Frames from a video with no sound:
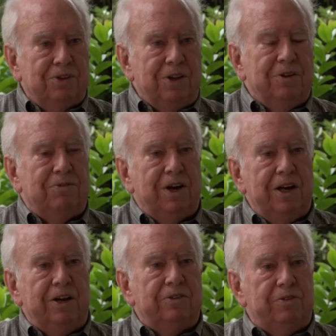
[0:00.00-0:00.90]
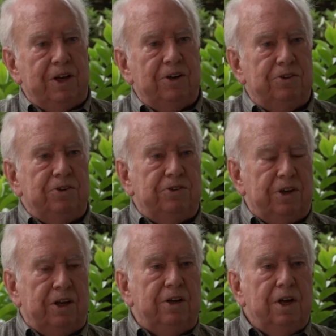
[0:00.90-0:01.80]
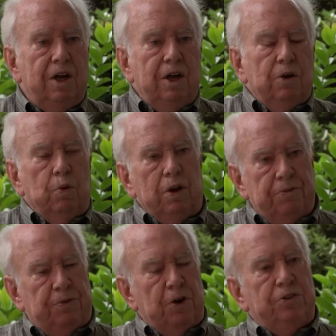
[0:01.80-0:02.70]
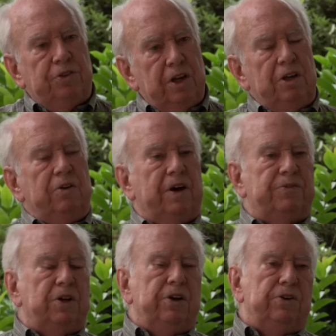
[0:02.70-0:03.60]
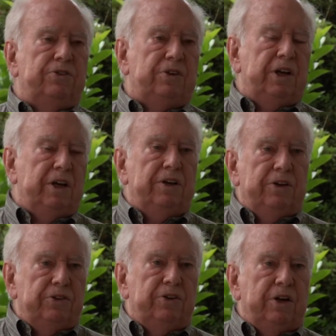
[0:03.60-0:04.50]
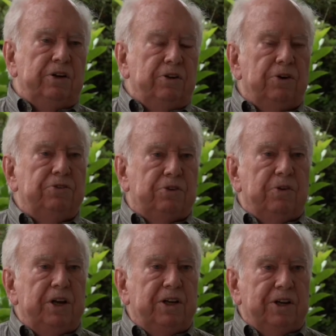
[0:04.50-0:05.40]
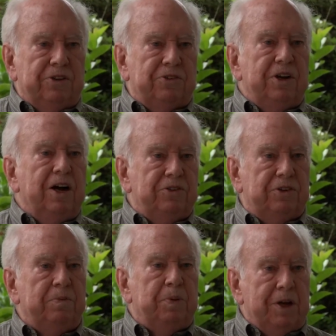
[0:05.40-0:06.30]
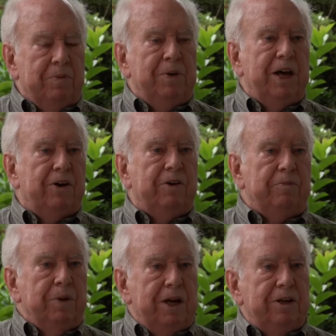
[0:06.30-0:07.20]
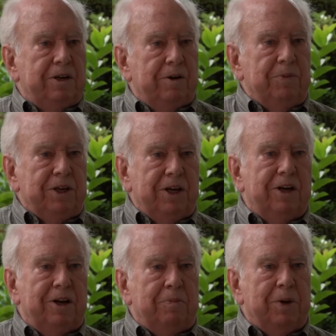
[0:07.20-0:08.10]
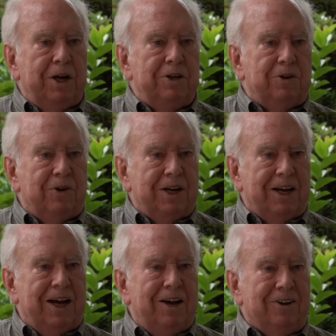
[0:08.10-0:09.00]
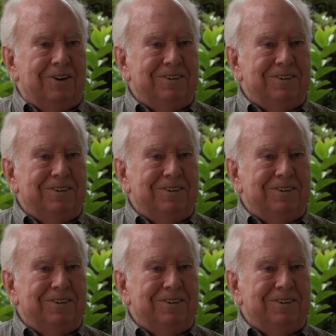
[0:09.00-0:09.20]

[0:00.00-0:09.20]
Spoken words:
And the finance manager said, "Well, the first thing you have to understand is that in Costa Rica, it's not simply a matter of money coming in and money going out."